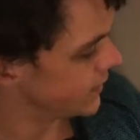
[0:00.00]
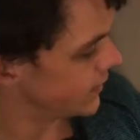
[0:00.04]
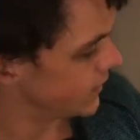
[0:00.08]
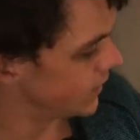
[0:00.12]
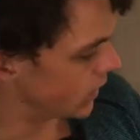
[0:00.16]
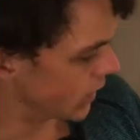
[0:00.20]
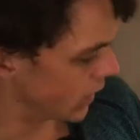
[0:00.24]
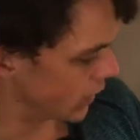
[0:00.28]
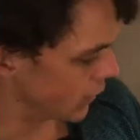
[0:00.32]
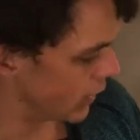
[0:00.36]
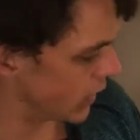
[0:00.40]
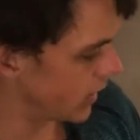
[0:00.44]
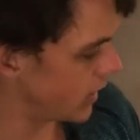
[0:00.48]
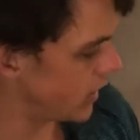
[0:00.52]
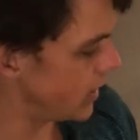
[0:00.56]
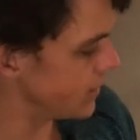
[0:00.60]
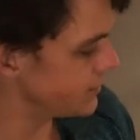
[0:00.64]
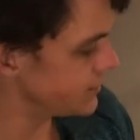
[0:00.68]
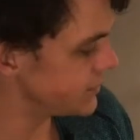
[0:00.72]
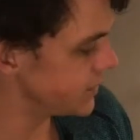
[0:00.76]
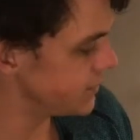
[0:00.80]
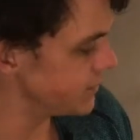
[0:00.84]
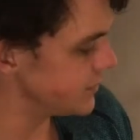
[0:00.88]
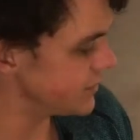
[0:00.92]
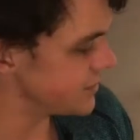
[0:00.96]
There we
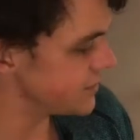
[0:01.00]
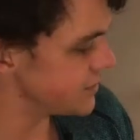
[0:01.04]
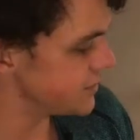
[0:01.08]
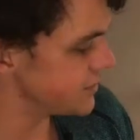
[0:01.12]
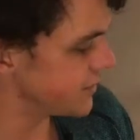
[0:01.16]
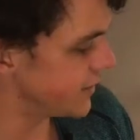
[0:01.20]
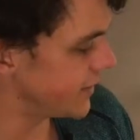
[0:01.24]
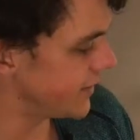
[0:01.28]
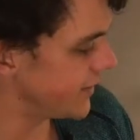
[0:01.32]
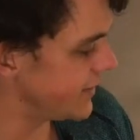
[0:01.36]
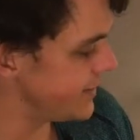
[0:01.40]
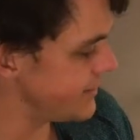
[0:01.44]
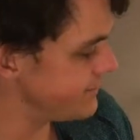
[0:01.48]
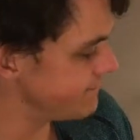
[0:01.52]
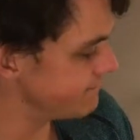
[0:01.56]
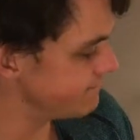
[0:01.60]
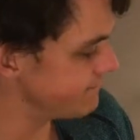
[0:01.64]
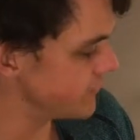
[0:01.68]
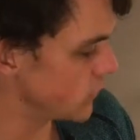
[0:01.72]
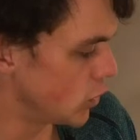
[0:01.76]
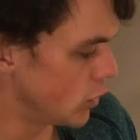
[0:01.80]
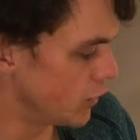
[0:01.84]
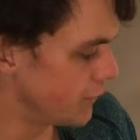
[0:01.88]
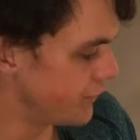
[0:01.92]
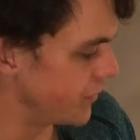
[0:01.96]
are, said Mr. Tidy.
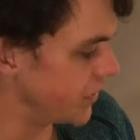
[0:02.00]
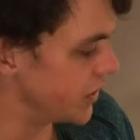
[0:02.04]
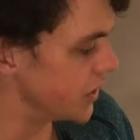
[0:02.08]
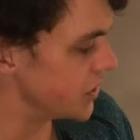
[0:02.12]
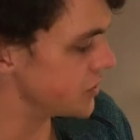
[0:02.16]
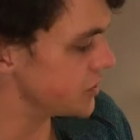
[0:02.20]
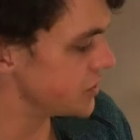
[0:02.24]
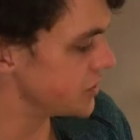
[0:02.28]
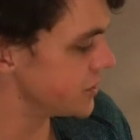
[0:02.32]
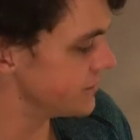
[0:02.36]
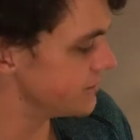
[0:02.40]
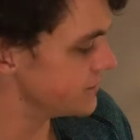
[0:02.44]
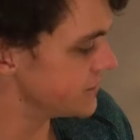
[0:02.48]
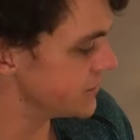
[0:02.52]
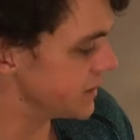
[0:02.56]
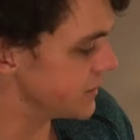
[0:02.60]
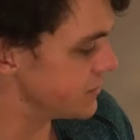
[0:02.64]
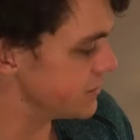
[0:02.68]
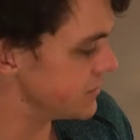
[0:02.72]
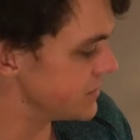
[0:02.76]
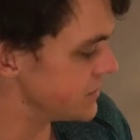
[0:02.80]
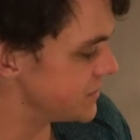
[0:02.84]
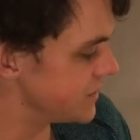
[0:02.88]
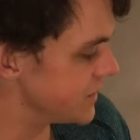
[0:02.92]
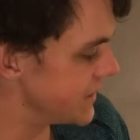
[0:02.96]
All finished,
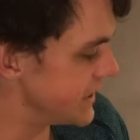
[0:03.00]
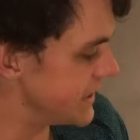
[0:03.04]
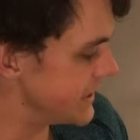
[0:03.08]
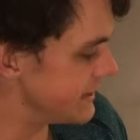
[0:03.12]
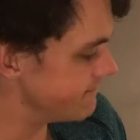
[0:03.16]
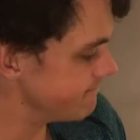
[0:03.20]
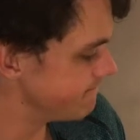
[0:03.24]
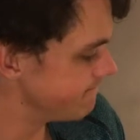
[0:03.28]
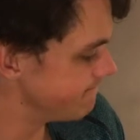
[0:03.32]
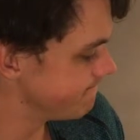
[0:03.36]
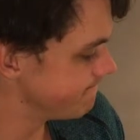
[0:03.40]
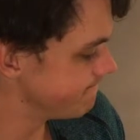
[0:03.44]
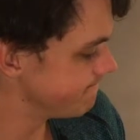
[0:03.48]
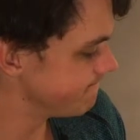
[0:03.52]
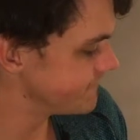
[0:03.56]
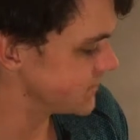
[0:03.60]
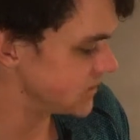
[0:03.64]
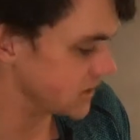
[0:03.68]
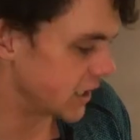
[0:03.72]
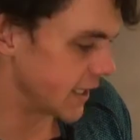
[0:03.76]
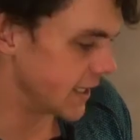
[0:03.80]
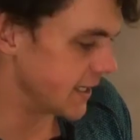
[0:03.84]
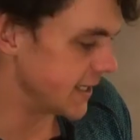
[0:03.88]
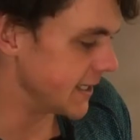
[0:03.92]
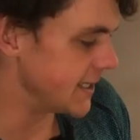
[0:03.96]
said Mr. Neat.
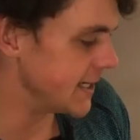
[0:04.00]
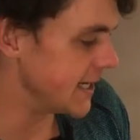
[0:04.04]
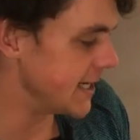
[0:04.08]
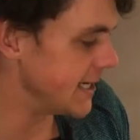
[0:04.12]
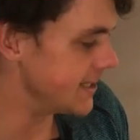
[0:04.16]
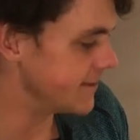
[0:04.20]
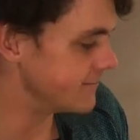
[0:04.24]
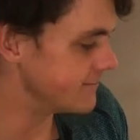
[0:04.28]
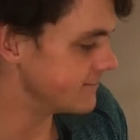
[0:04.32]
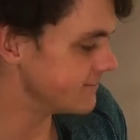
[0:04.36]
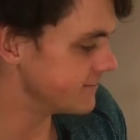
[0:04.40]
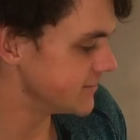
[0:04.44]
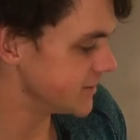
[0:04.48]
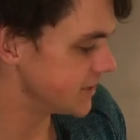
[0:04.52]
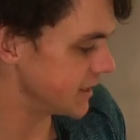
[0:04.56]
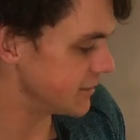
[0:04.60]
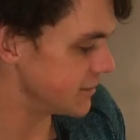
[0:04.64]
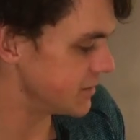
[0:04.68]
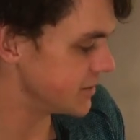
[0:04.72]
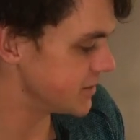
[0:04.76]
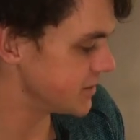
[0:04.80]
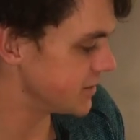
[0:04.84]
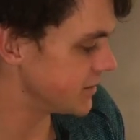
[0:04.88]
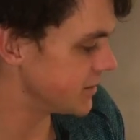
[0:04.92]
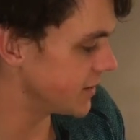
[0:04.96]
Tidy and neat, said
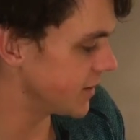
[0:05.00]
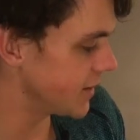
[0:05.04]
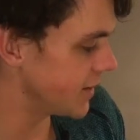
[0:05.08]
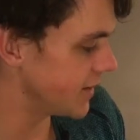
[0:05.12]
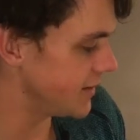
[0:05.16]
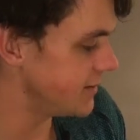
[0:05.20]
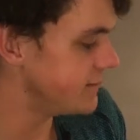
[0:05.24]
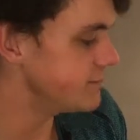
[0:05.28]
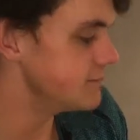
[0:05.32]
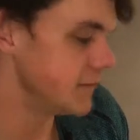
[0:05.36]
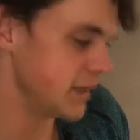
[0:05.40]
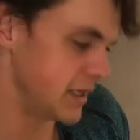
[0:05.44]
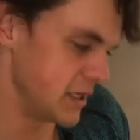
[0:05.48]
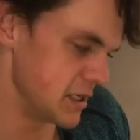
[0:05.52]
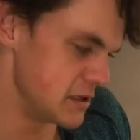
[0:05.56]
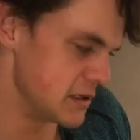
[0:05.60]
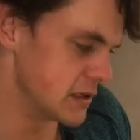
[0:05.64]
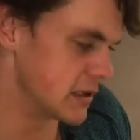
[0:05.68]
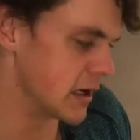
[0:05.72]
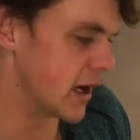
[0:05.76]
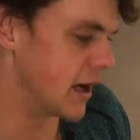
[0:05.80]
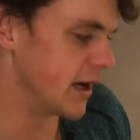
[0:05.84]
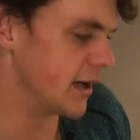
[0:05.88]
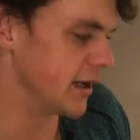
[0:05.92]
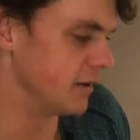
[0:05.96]
Mr. Tidy. Neat and
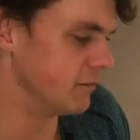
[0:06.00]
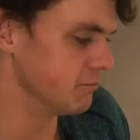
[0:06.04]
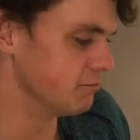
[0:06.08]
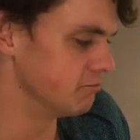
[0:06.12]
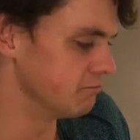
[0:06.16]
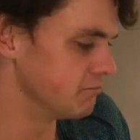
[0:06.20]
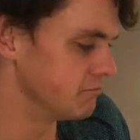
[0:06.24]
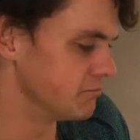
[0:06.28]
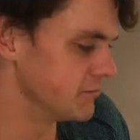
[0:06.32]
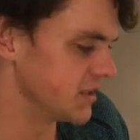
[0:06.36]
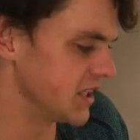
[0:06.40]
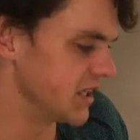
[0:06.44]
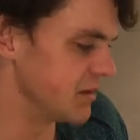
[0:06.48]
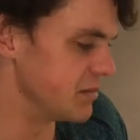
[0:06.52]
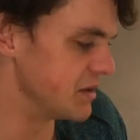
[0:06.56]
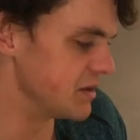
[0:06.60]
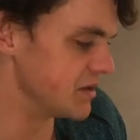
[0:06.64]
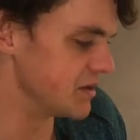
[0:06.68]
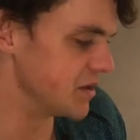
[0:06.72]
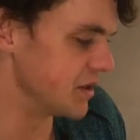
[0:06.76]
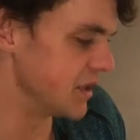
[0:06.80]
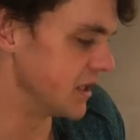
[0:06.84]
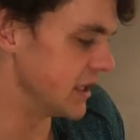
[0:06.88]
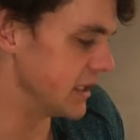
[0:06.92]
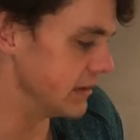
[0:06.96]
tidy, said
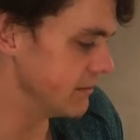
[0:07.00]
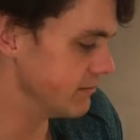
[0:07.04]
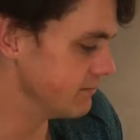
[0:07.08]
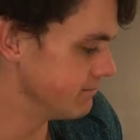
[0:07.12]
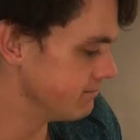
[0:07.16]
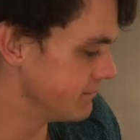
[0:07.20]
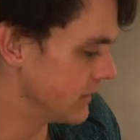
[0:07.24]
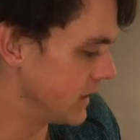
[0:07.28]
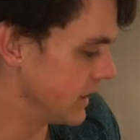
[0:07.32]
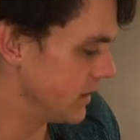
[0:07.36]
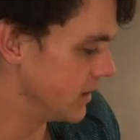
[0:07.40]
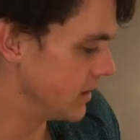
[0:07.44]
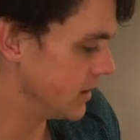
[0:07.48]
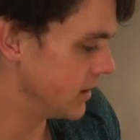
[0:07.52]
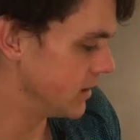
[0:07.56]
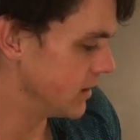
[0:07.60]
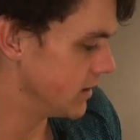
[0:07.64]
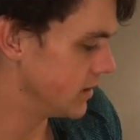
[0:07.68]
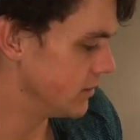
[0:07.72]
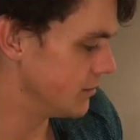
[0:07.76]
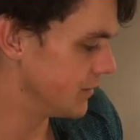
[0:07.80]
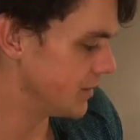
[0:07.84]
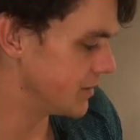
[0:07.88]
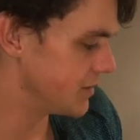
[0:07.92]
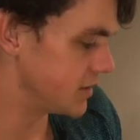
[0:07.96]
Mr. Neat.
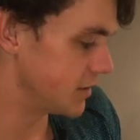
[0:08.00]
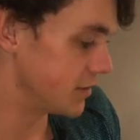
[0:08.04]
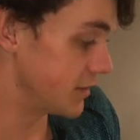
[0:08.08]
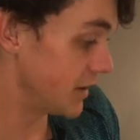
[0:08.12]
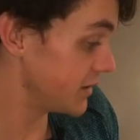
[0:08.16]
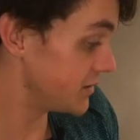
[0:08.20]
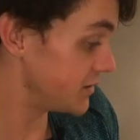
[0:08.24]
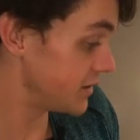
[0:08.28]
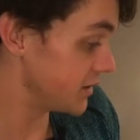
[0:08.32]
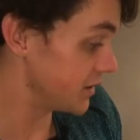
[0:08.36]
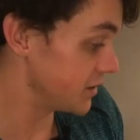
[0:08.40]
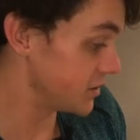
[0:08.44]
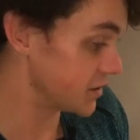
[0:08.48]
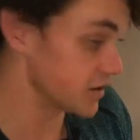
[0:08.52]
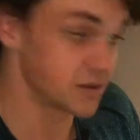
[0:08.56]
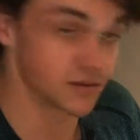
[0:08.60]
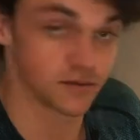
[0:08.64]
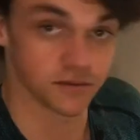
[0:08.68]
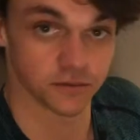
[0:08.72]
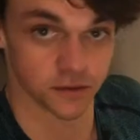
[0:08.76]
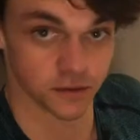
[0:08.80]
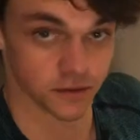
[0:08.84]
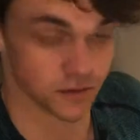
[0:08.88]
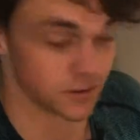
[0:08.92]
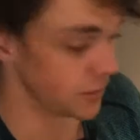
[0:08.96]
Mr. Messy
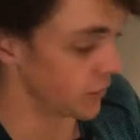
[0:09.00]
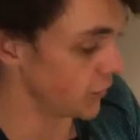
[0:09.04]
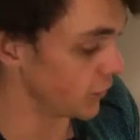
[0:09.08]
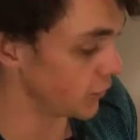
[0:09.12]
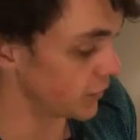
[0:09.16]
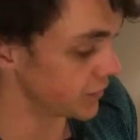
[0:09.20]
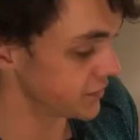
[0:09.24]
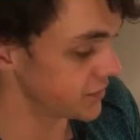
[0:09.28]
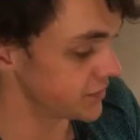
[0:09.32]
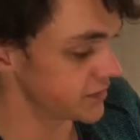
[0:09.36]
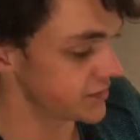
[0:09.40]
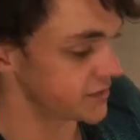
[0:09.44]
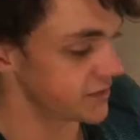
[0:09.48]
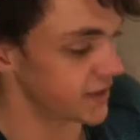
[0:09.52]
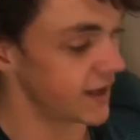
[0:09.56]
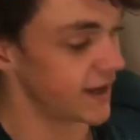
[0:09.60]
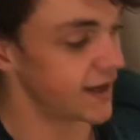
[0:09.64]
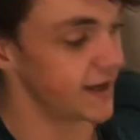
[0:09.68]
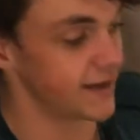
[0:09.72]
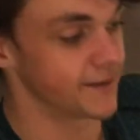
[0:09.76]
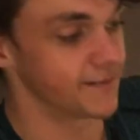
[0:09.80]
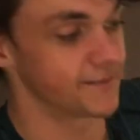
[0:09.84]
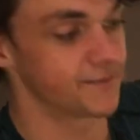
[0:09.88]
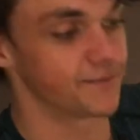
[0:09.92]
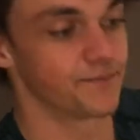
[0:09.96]
just didn't know what to
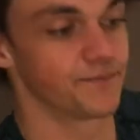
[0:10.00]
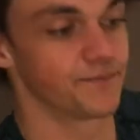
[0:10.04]
say.